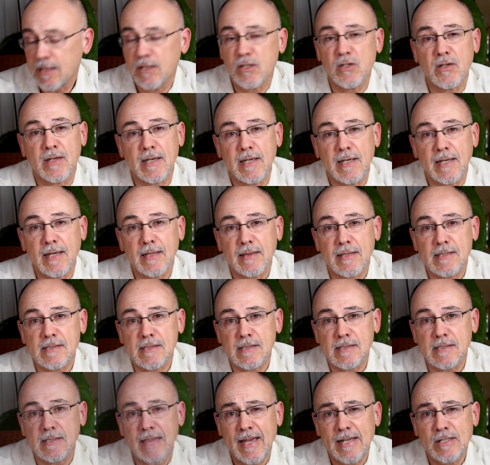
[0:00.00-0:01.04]
You can get
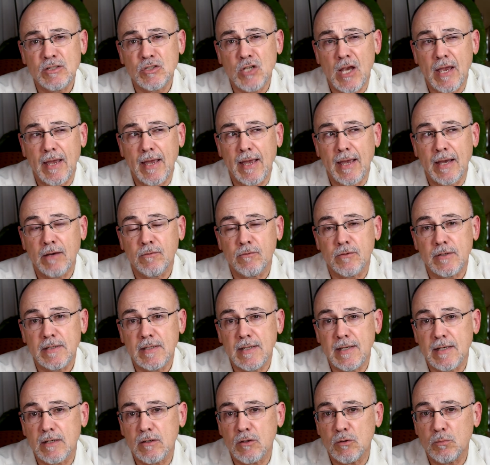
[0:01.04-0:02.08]
this edge every
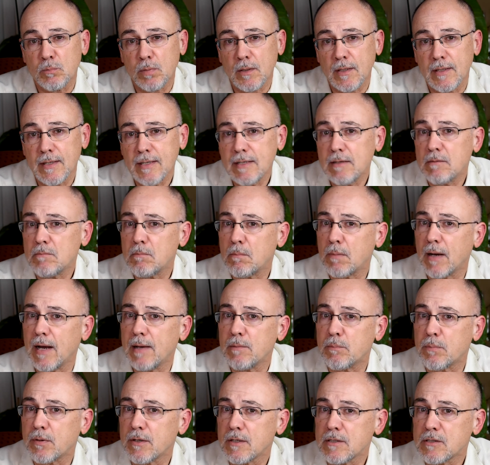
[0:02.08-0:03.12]
day you play
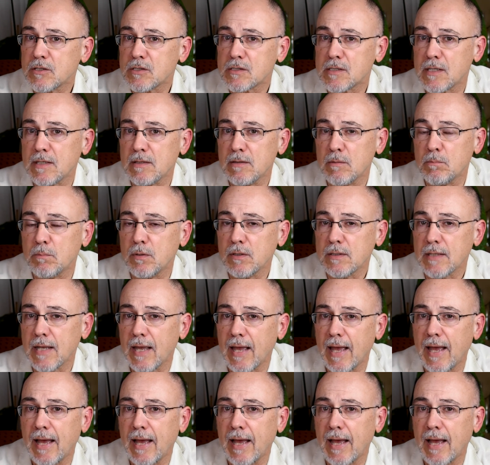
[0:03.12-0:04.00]
by purchasing the book